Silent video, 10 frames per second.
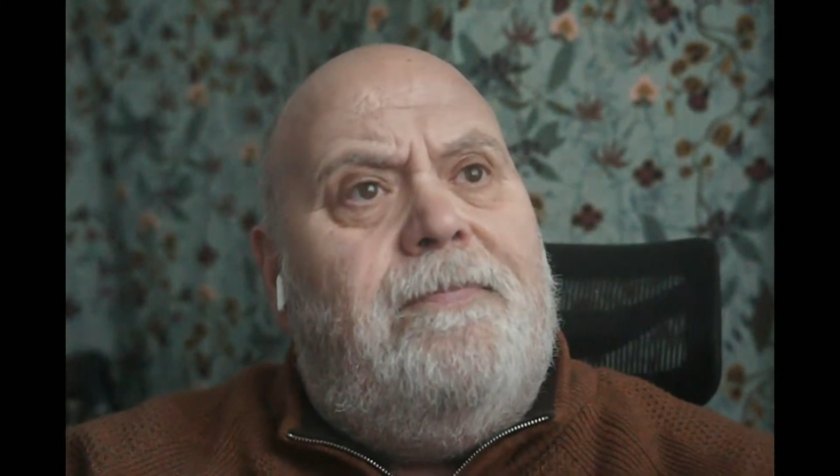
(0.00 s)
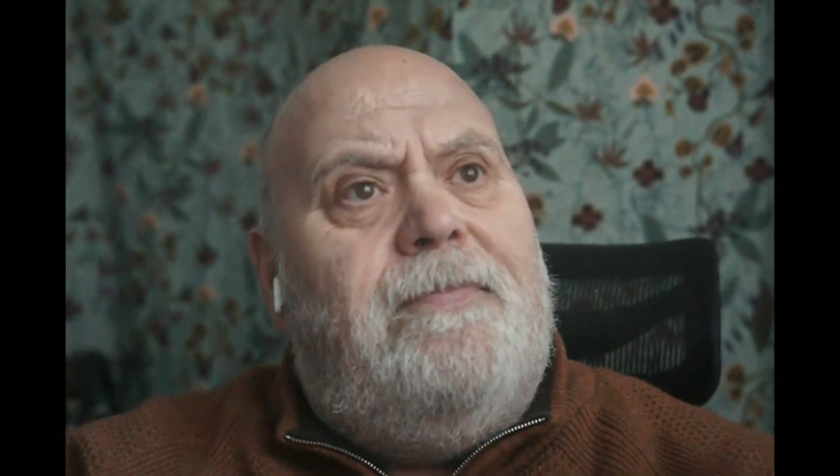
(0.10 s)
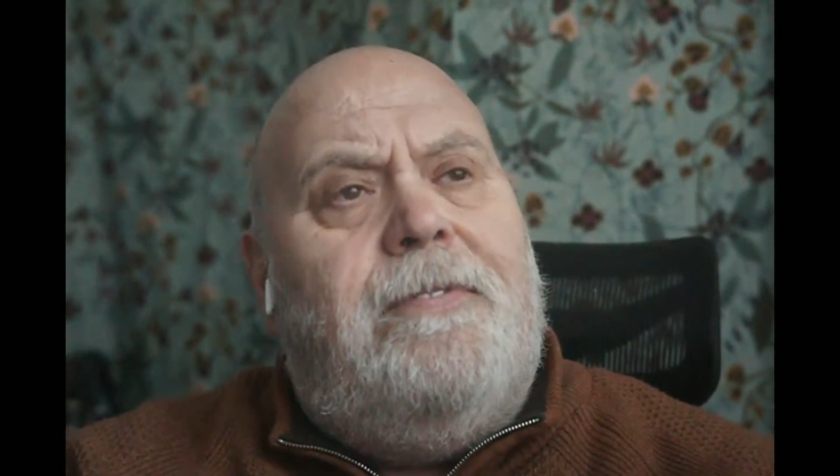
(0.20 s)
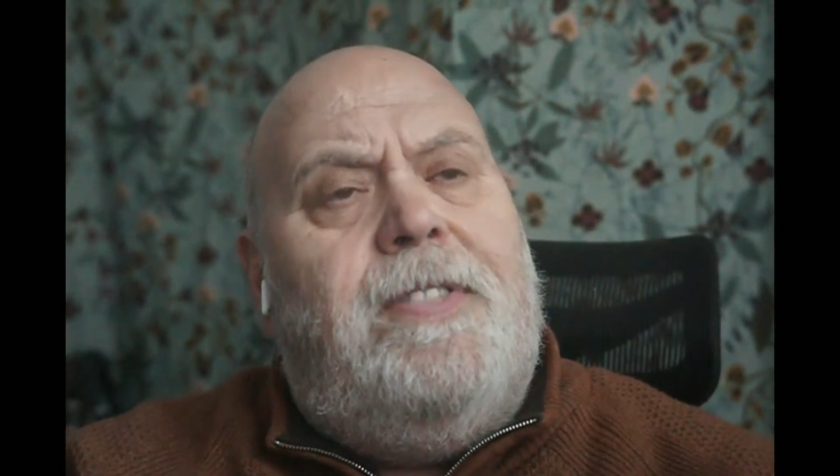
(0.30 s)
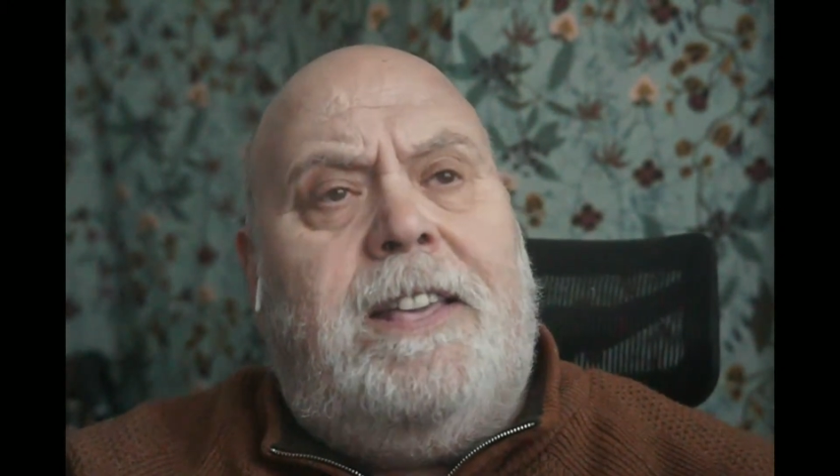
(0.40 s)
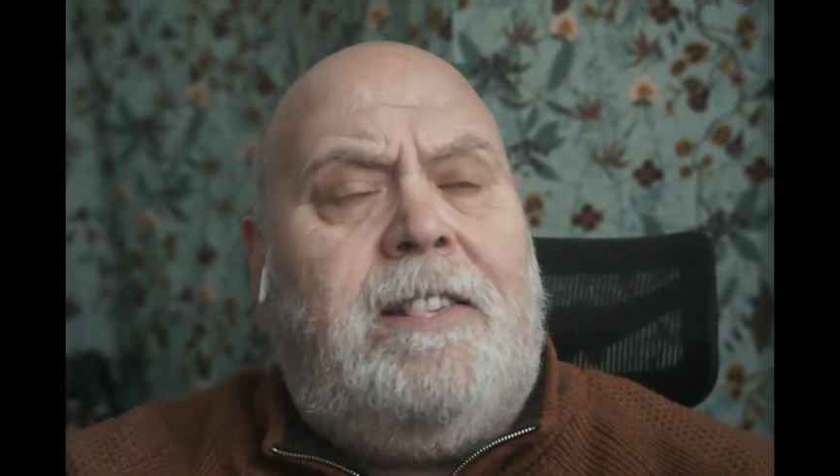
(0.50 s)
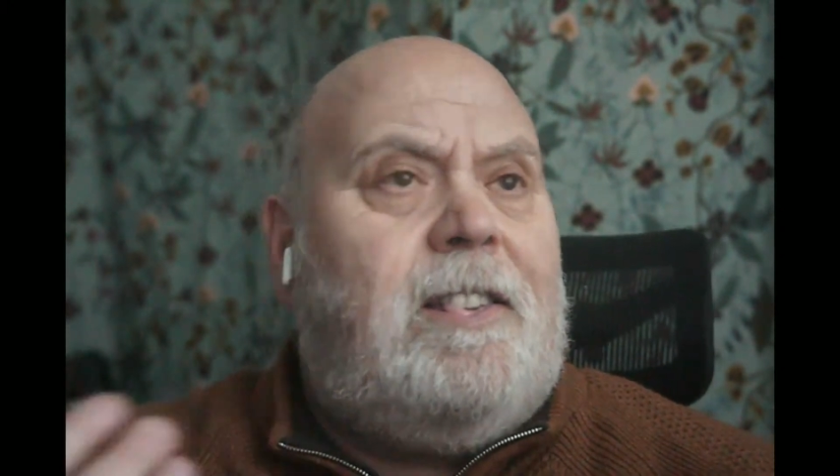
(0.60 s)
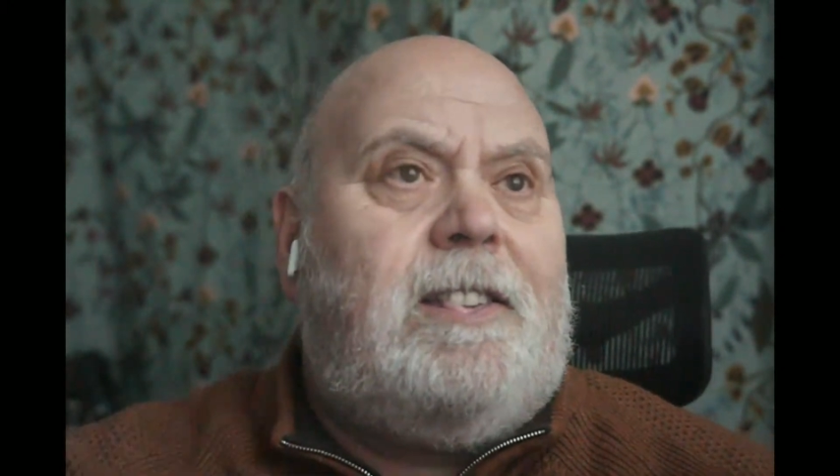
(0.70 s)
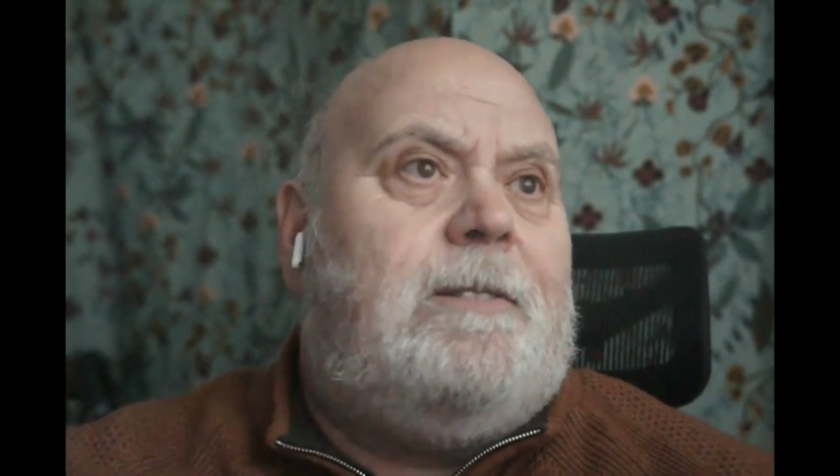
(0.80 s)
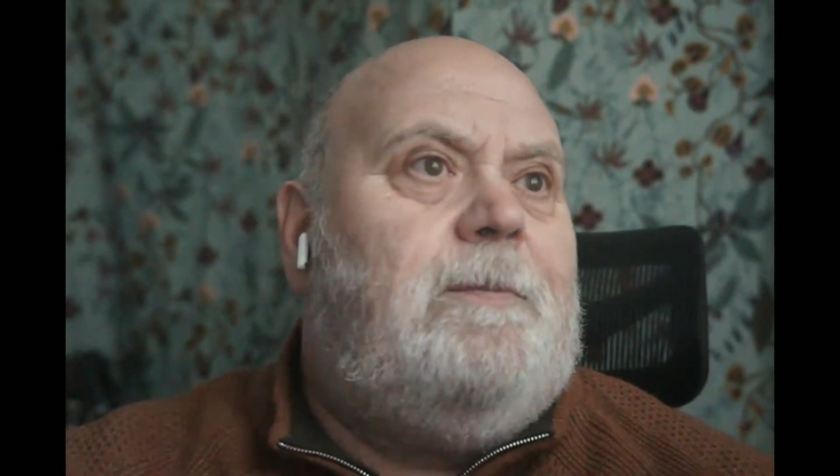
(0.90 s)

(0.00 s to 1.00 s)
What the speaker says: this,